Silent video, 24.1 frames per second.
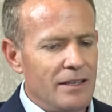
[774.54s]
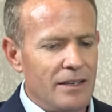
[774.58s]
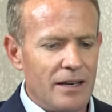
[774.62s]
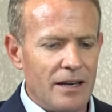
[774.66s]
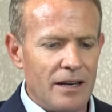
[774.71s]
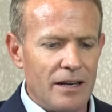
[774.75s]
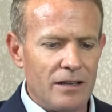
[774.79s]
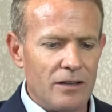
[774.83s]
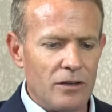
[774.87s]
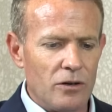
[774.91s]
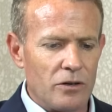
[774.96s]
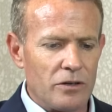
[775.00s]

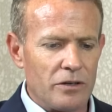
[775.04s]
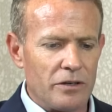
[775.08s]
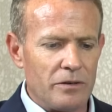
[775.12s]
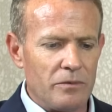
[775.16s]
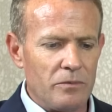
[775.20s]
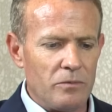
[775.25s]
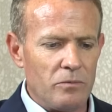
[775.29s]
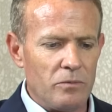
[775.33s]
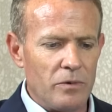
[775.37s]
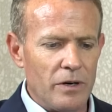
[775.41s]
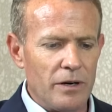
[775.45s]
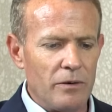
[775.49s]
yeah, look, are you
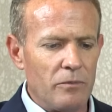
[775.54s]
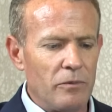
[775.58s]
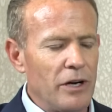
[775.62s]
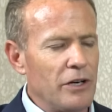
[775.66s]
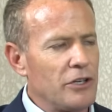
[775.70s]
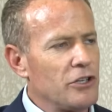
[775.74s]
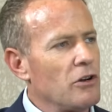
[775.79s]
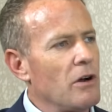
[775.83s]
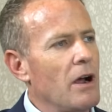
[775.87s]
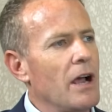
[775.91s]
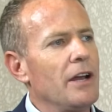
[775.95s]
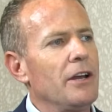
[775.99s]
trading on? We're, we're
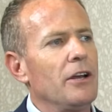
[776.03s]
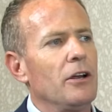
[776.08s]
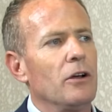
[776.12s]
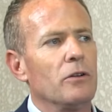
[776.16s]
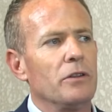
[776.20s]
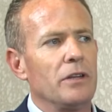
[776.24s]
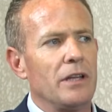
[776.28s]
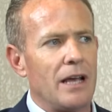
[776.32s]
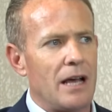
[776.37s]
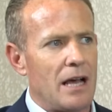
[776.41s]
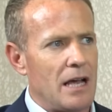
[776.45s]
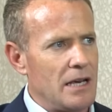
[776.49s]
trading on
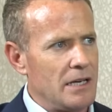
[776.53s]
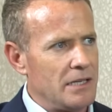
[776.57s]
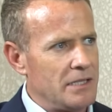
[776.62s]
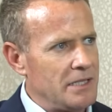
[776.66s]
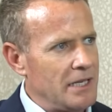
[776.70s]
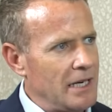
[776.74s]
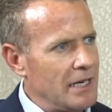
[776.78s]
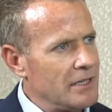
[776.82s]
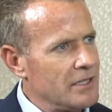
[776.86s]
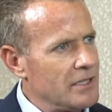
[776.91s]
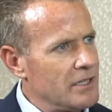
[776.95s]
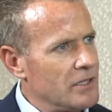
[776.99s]
the A S
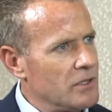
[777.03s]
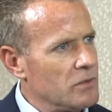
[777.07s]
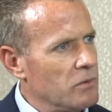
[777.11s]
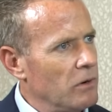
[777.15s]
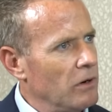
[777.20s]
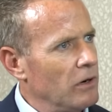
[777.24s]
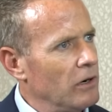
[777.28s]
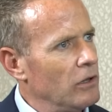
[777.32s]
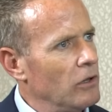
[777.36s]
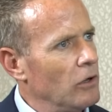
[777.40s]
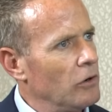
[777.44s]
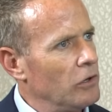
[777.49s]
X. It's
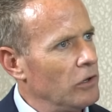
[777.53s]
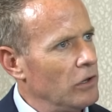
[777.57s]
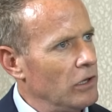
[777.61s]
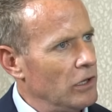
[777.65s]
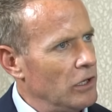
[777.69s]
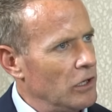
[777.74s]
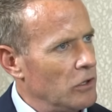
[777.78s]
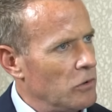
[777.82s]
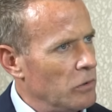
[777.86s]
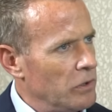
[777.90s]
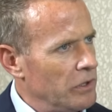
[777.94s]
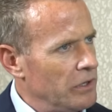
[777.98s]
where a lot of the
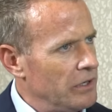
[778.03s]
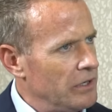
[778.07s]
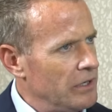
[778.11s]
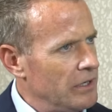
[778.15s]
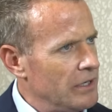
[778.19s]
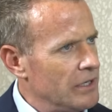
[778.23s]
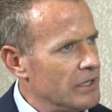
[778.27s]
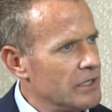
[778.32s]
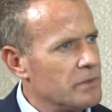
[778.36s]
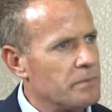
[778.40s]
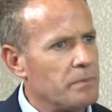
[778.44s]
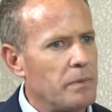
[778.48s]

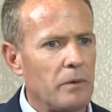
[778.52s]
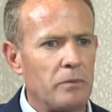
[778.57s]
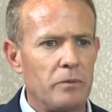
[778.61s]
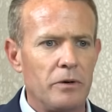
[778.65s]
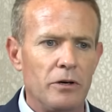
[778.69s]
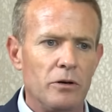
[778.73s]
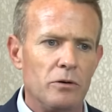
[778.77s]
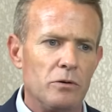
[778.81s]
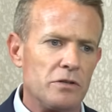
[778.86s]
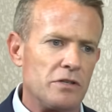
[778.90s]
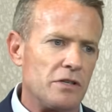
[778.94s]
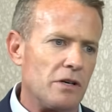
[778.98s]
liquidity is, but we
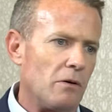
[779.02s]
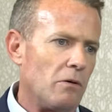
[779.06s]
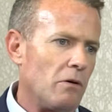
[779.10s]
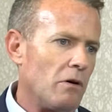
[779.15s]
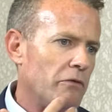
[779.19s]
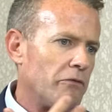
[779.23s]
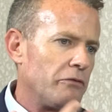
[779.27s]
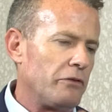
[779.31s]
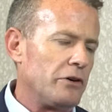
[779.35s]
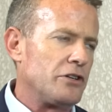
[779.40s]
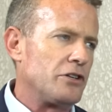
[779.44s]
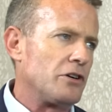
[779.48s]
also
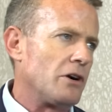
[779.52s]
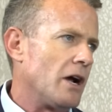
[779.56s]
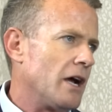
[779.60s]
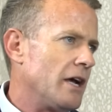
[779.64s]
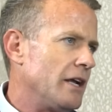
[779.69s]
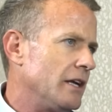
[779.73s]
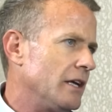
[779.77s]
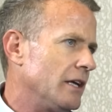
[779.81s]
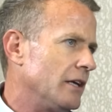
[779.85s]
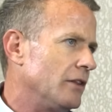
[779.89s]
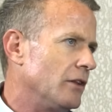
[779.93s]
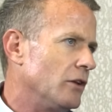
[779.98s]
offer
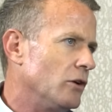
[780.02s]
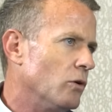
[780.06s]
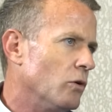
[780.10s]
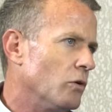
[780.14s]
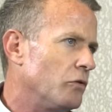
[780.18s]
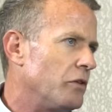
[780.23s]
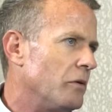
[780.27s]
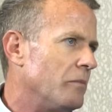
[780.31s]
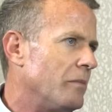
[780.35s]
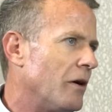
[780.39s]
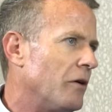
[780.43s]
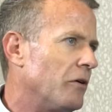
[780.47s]
trading in the
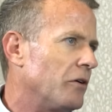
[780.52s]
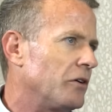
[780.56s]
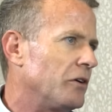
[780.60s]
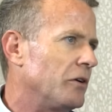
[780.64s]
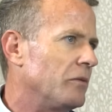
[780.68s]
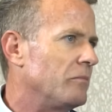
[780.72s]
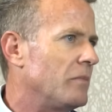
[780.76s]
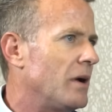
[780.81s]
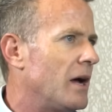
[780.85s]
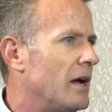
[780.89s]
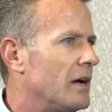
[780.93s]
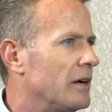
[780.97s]
North
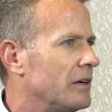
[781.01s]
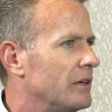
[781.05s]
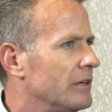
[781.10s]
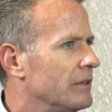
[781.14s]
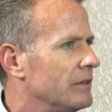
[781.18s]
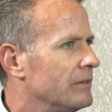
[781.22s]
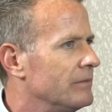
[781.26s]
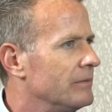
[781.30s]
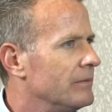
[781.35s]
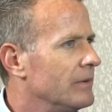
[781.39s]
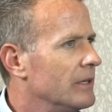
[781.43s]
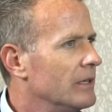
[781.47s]
American market
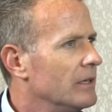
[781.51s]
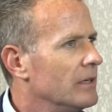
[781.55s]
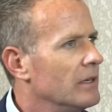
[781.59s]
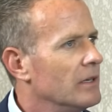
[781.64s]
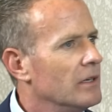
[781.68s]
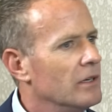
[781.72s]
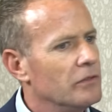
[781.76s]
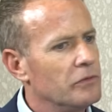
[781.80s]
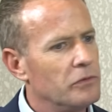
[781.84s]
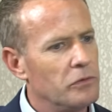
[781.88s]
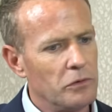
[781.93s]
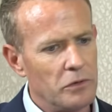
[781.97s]

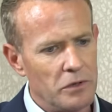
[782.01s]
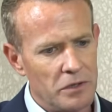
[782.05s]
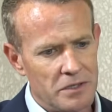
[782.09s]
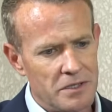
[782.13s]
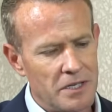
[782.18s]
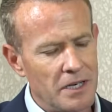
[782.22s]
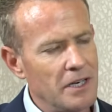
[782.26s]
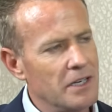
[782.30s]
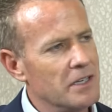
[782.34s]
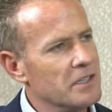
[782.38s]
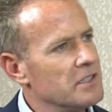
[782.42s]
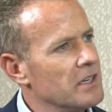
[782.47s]
through the
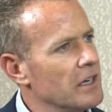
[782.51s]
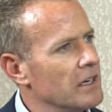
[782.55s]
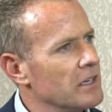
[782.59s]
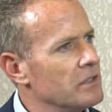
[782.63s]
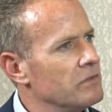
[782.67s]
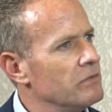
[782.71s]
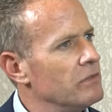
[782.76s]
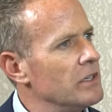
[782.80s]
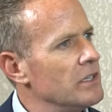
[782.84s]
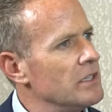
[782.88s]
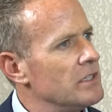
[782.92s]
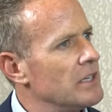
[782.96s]
T S X
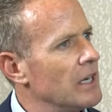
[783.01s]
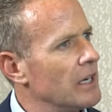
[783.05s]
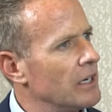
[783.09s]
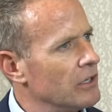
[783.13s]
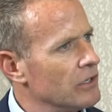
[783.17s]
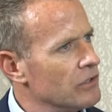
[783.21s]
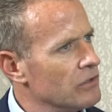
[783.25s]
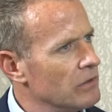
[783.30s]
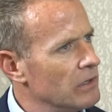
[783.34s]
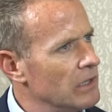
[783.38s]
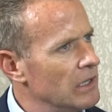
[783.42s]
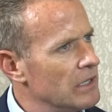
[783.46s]
V
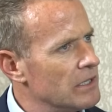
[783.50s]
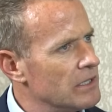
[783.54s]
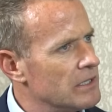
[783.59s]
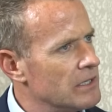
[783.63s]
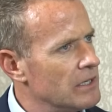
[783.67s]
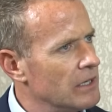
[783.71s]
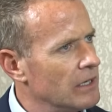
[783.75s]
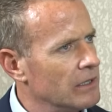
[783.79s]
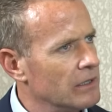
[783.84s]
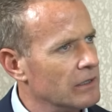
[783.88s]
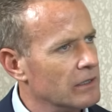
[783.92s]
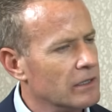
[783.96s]
secondary
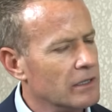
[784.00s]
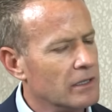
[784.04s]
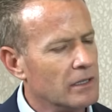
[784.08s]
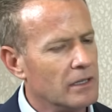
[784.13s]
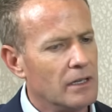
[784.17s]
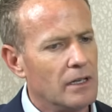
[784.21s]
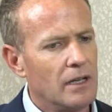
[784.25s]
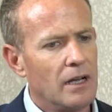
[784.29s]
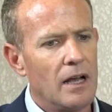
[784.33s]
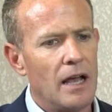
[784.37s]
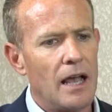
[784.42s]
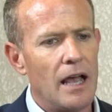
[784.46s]
listing,
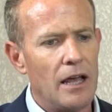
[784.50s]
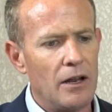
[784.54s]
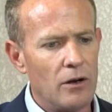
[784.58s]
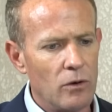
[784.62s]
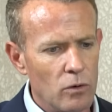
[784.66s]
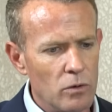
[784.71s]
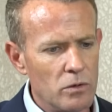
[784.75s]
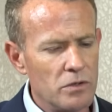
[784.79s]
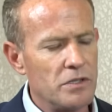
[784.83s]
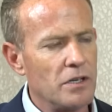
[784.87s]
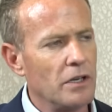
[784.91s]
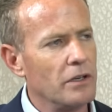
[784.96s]
and
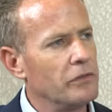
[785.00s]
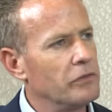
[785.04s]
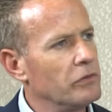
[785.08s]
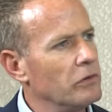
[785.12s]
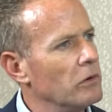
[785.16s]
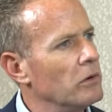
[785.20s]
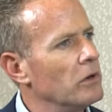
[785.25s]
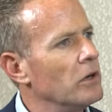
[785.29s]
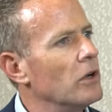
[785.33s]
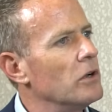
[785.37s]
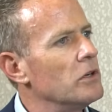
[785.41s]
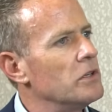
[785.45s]
also
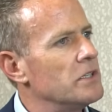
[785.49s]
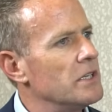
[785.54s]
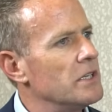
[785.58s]
through an O